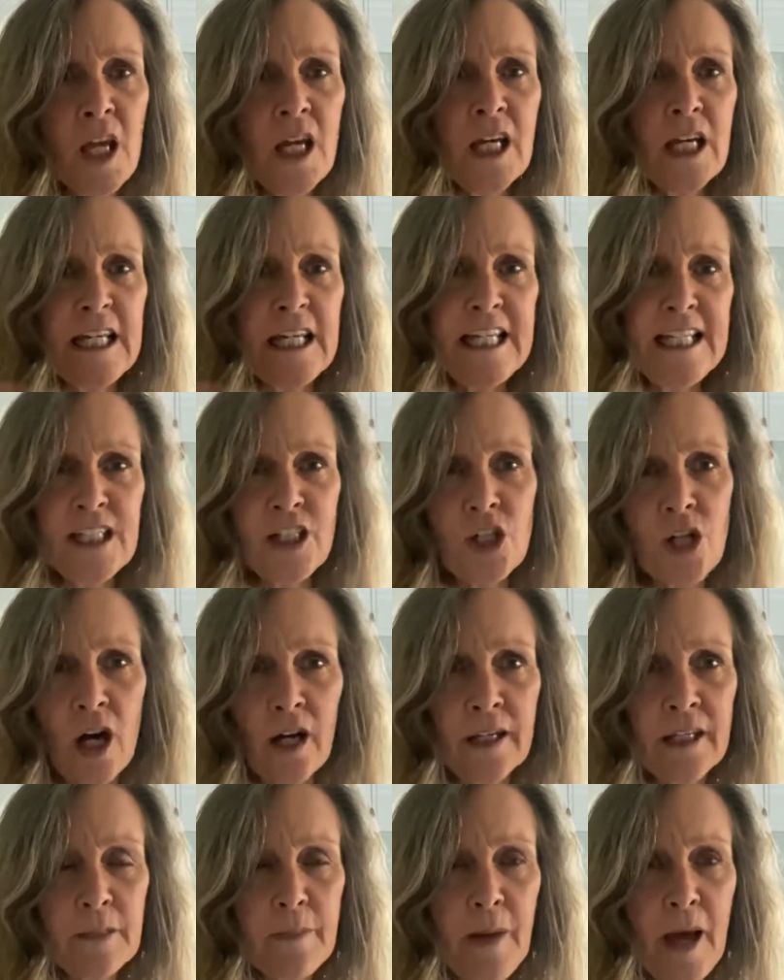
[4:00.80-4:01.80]
He's
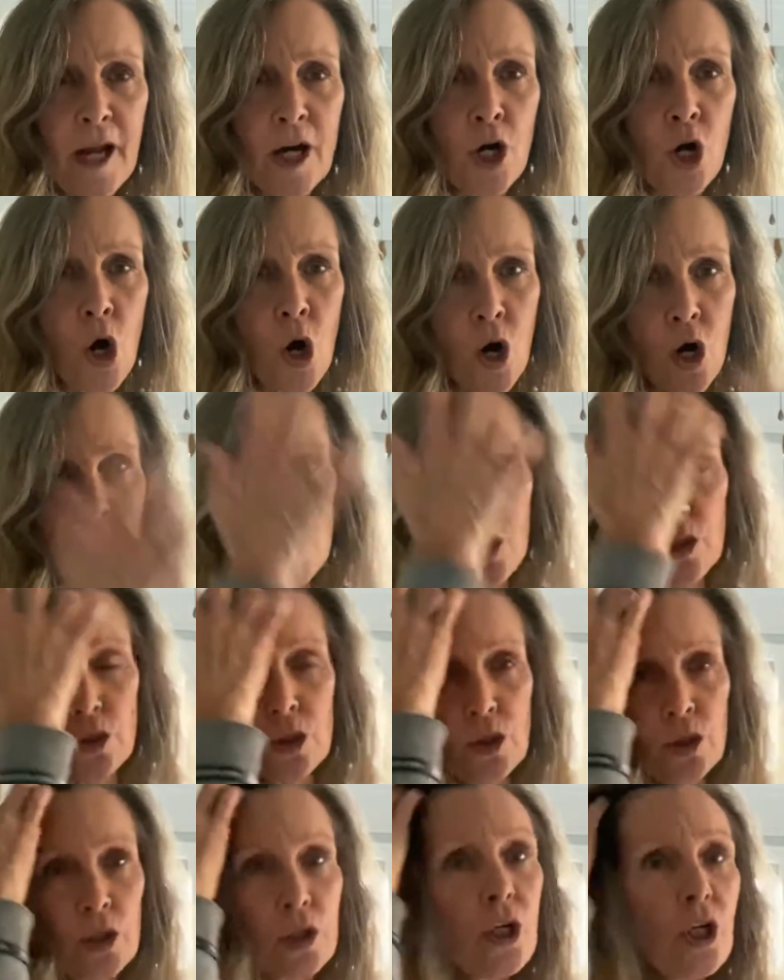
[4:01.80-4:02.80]
talking about an
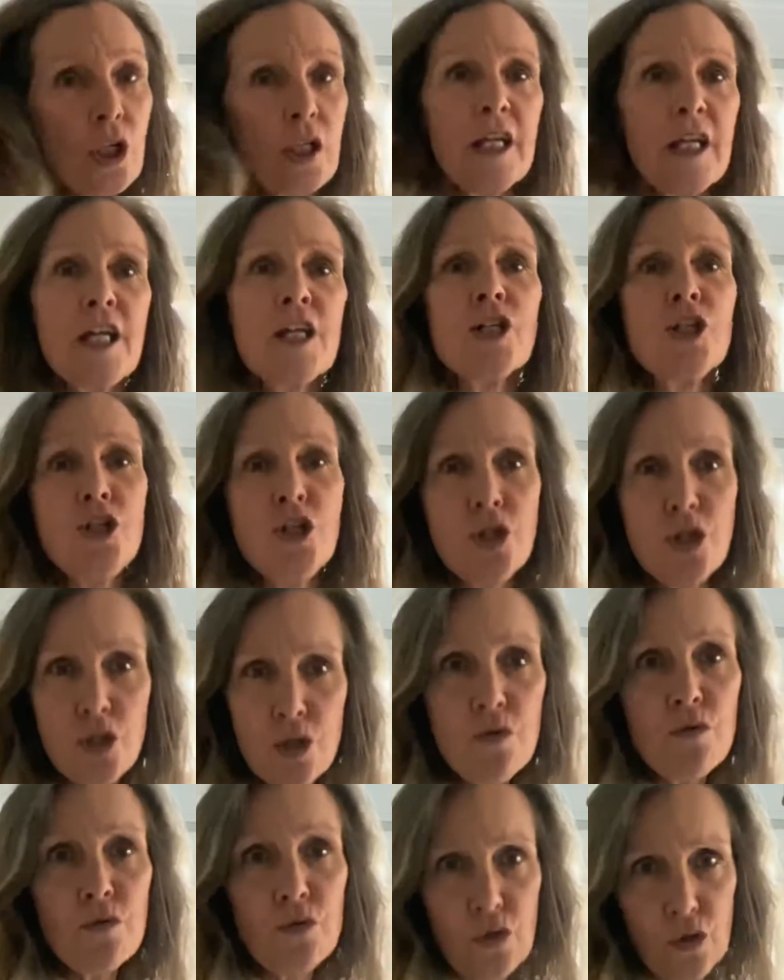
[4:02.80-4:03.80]
article in a
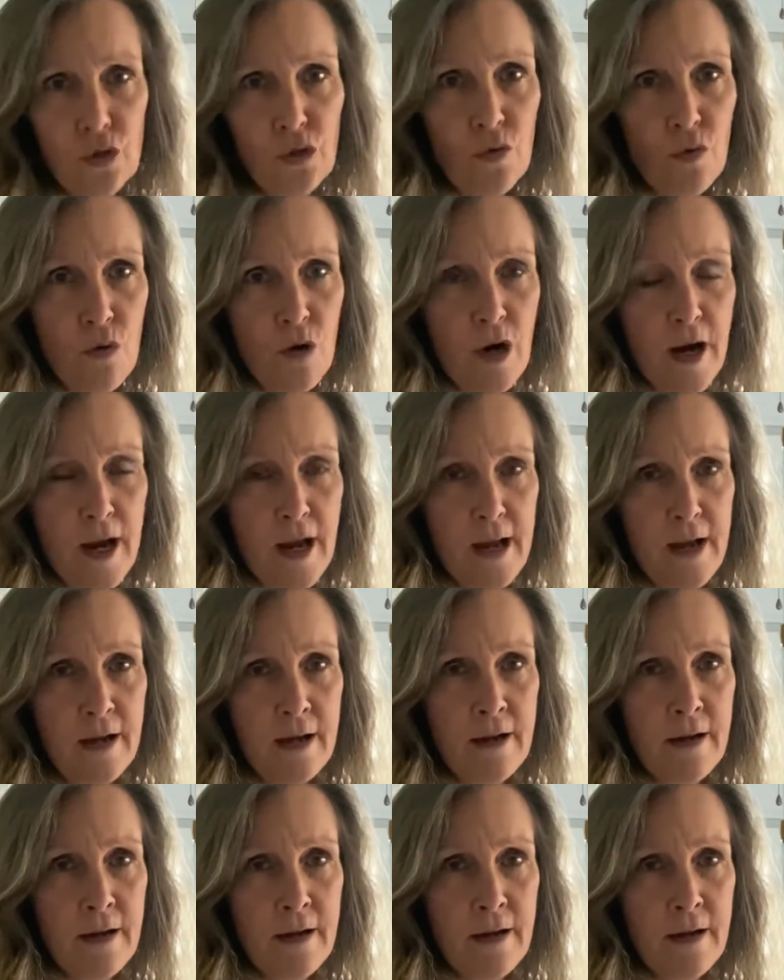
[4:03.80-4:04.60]
news story